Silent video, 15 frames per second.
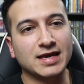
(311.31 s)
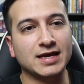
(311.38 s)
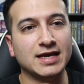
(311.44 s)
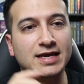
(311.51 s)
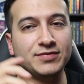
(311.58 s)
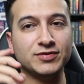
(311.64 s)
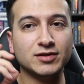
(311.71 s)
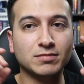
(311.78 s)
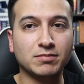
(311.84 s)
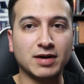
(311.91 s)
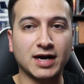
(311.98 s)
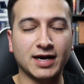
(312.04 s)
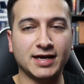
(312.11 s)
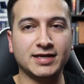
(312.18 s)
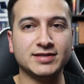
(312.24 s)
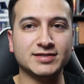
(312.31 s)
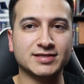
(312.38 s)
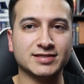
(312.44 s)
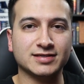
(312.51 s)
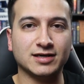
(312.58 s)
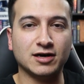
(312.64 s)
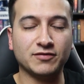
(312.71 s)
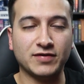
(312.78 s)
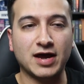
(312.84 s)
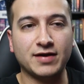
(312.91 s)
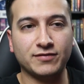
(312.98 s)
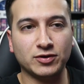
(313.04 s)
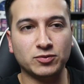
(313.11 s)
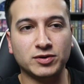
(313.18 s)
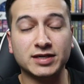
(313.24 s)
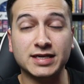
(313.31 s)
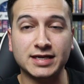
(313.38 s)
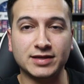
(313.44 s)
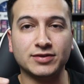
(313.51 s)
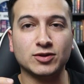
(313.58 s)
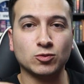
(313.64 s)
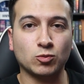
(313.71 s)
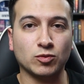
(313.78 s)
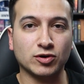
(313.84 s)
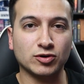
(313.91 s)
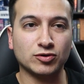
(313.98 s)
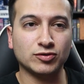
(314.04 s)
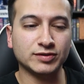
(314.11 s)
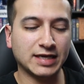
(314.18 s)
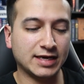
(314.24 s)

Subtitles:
in the minds of everyone in the world,